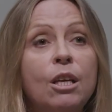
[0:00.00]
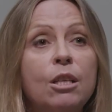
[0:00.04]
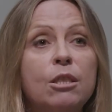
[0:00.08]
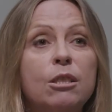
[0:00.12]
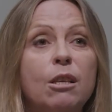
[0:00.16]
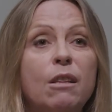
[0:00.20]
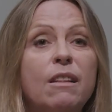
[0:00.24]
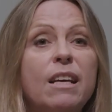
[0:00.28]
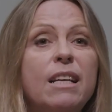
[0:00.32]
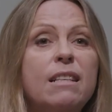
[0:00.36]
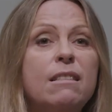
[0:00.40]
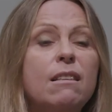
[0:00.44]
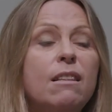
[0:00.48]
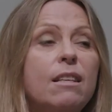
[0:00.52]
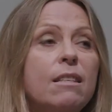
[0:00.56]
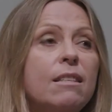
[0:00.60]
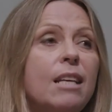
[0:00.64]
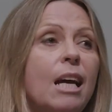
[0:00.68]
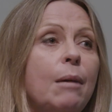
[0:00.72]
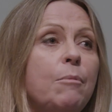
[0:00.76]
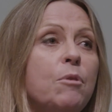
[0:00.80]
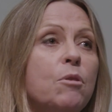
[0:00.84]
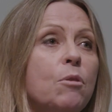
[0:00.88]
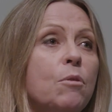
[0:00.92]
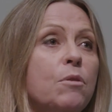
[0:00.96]
So these are the
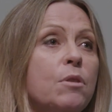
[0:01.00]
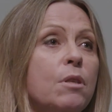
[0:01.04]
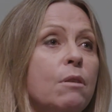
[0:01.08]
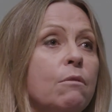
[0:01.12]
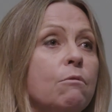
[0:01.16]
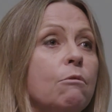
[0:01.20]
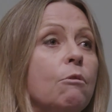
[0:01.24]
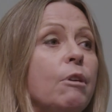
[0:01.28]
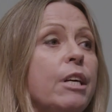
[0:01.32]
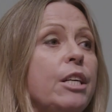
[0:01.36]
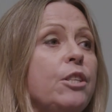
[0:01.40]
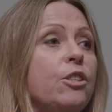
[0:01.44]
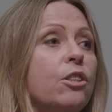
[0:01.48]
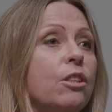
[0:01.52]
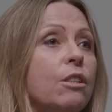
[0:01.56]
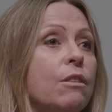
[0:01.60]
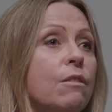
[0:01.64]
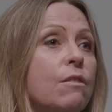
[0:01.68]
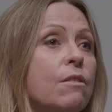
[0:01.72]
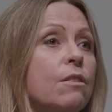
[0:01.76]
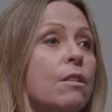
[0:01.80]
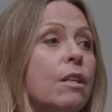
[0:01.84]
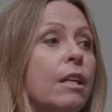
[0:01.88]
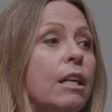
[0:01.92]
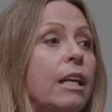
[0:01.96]
same sorts of
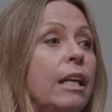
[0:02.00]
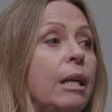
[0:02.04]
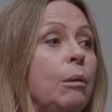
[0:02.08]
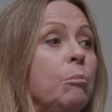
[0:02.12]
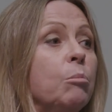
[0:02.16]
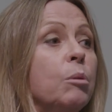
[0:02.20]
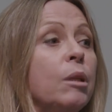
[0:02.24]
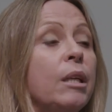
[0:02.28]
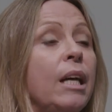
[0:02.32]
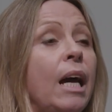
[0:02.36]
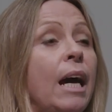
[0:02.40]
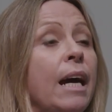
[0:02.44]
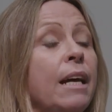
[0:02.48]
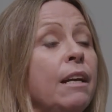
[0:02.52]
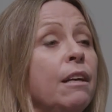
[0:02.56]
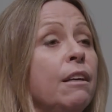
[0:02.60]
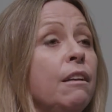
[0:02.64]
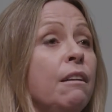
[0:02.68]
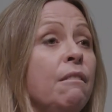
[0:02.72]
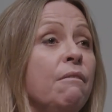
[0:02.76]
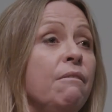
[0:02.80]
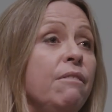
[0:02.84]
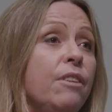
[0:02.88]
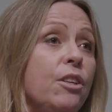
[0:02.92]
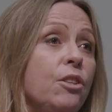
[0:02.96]
regions that are implicated
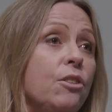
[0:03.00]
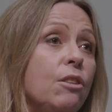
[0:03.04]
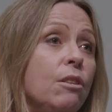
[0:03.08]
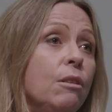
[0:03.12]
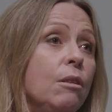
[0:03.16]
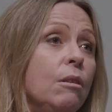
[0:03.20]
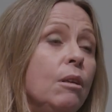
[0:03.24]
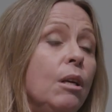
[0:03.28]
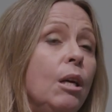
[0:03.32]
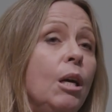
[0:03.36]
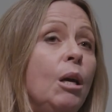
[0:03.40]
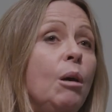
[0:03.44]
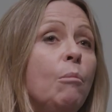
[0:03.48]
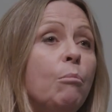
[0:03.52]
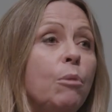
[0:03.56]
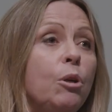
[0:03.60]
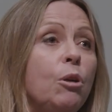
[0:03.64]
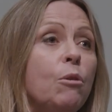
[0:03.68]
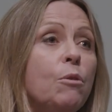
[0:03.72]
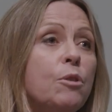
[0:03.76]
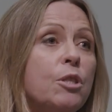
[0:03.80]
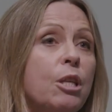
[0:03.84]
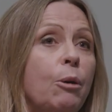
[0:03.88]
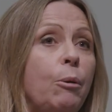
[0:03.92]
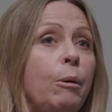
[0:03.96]
in vision, but
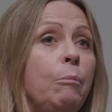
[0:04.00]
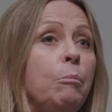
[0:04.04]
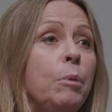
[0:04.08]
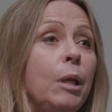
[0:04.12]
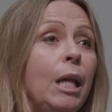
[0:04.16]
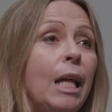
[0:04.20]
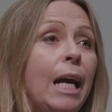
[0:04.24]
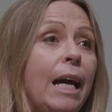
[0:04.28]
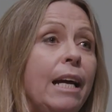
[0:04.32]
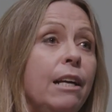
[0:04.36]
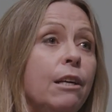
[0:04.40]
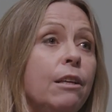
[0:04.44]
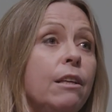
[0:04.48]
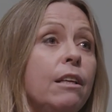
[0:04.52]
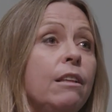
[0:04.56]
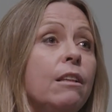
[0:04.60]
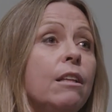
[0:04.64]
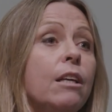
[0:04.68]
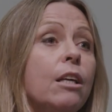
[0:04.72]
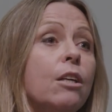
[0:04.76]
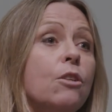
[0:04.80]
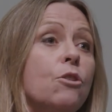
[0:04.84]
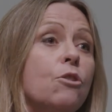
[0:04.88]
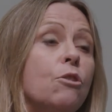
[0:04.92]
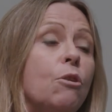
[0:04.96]
also implicated in
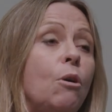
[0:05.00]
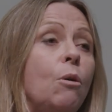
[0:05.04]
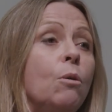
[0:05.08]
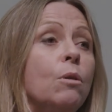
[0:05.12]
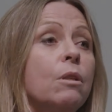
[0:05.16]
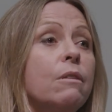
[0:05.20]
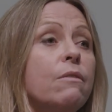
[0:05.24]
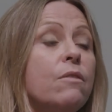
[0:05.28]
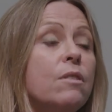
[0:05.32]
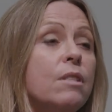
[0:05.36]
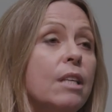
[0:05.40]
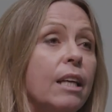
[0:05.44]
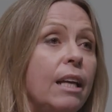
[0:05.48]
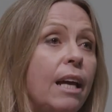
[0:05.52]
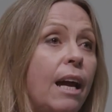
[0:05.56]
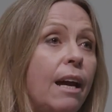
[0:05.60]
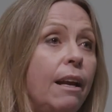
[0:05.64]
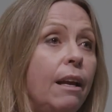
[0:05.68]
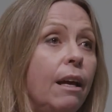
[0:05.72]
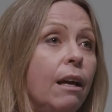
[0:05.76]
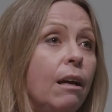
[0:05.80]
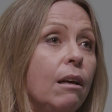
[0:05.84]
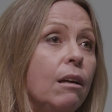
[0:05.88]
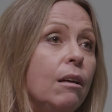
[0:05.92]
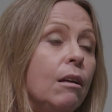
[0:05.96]
the control of
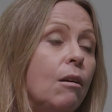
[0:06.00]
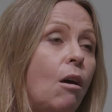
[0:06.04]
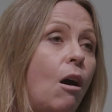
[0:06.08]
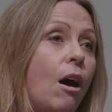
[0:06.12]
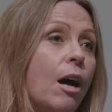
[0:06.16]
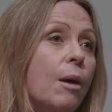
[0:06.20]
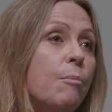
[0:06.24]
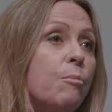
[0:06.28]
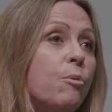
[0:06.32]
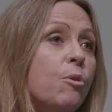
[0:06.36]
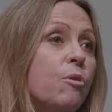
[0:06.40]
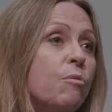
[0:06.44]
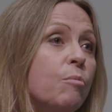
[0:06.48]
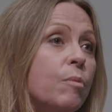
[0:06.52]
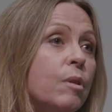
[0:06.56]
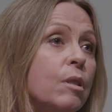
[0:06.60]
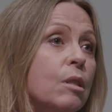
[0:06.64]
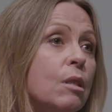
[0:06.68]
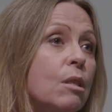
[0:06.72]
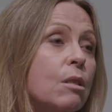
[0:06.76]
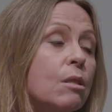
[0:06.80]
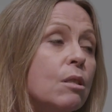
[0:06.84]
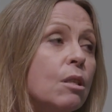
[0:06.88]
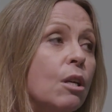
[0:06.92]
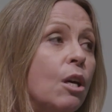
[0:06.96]
saccadic eye
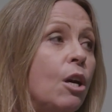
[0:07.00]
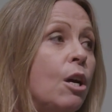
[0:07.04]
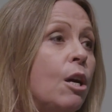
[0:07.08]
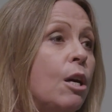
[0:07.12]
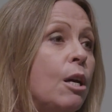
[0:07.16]
movements.